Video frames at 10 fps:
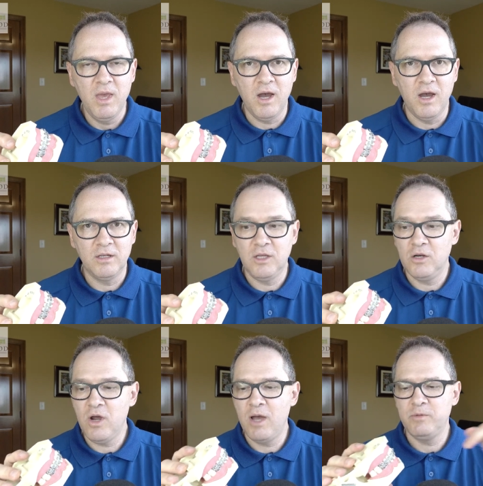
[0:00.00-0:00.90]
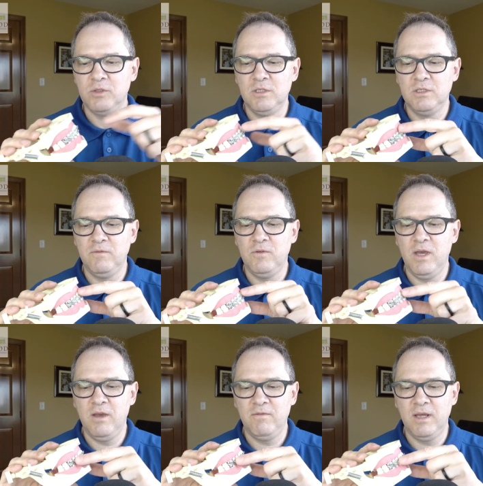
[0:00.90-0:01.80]
The other option is if you
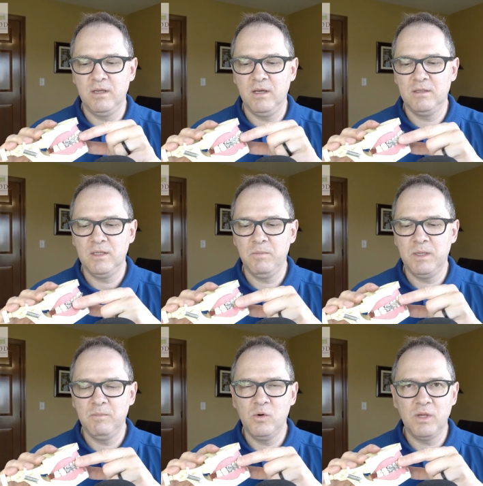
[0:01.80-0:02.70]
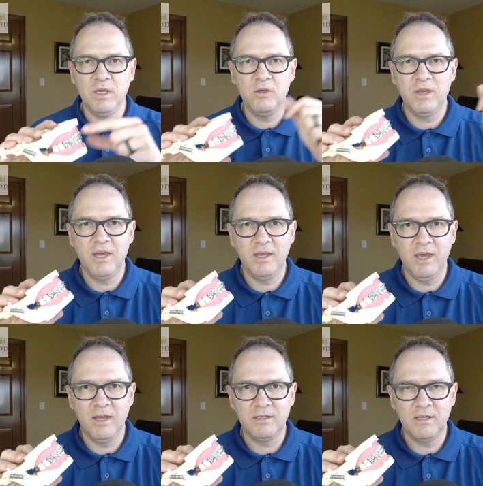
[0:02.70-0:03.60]
have like something poking, you
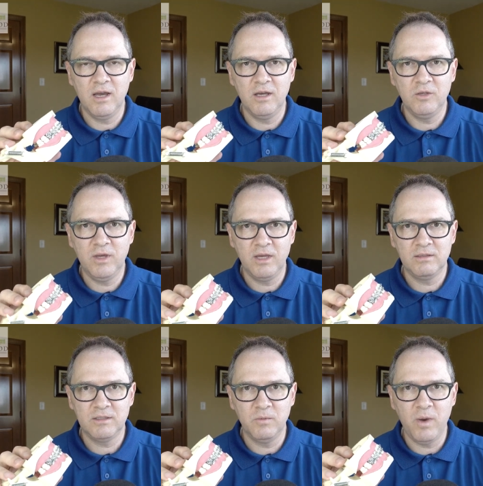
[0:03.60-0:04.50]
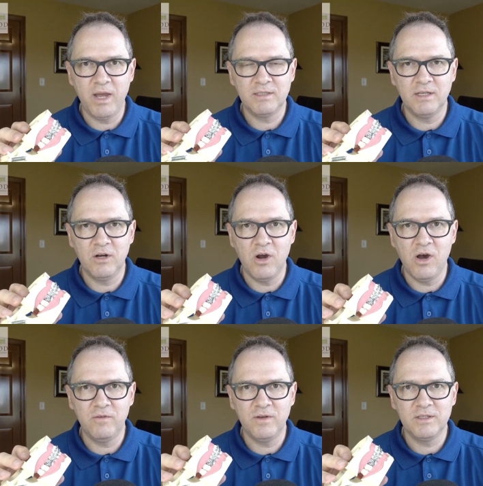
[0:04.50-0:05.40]
get some wax in our
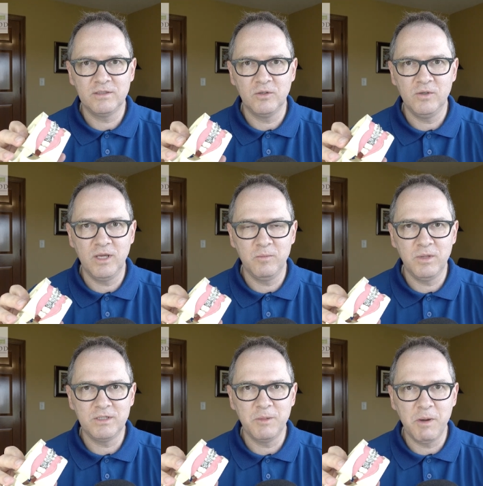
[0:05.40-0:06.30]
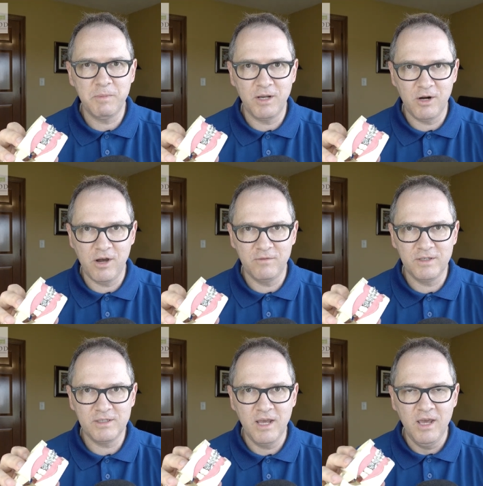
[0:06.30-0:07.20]
office, or you can pick some up at our
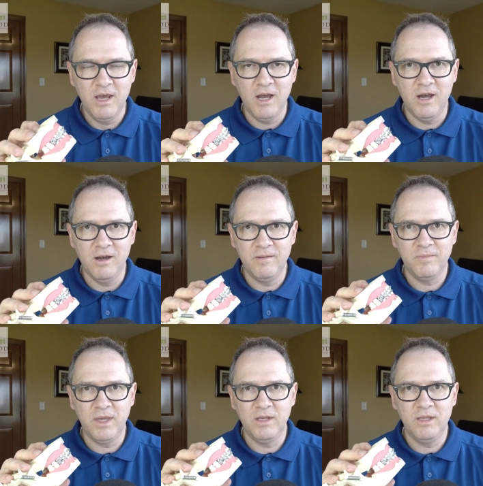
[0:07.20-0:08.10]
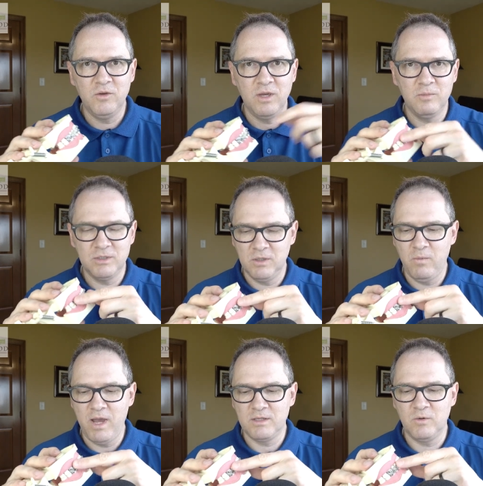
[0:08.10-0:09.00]
office, and then you can put some
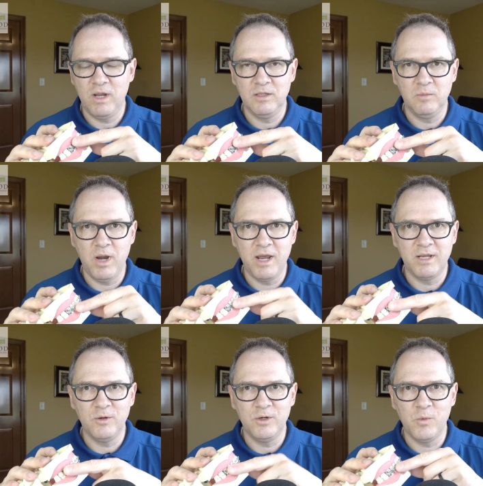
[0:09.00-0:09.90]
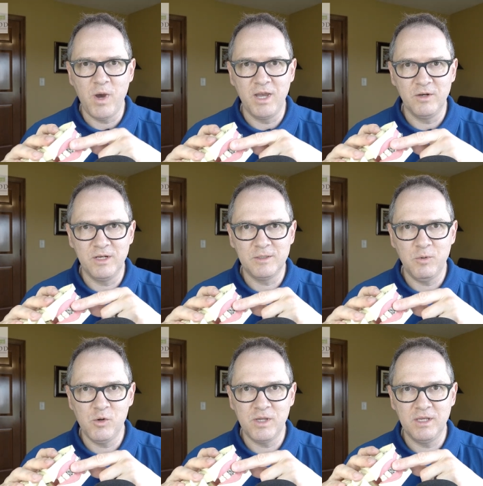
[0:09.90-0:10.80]
wax around the bracket or the wire that's
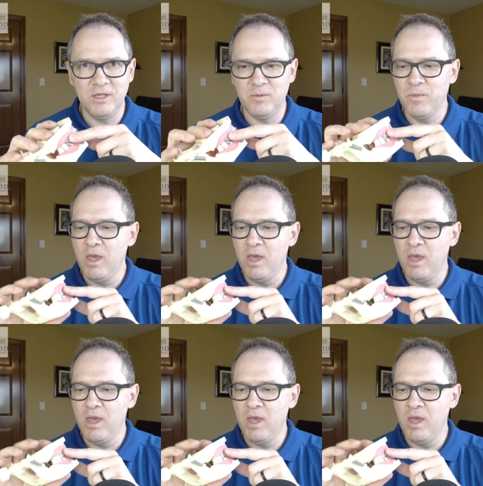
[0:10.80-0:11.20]
poking you.